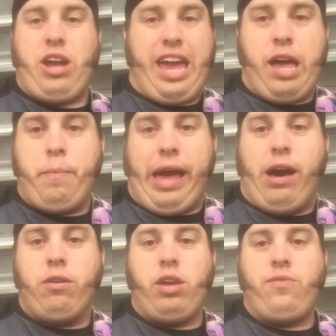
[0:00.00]
your amp
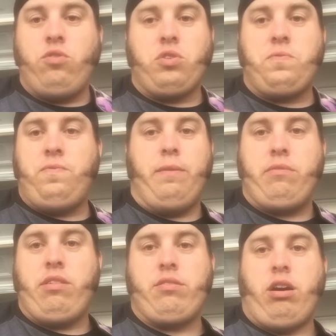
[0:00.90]
out if you just flip
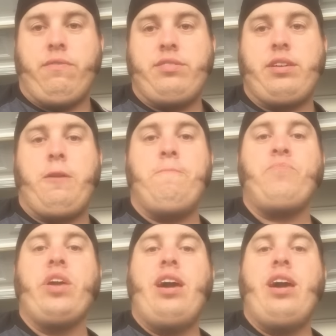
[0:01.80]
to this all of a sudden.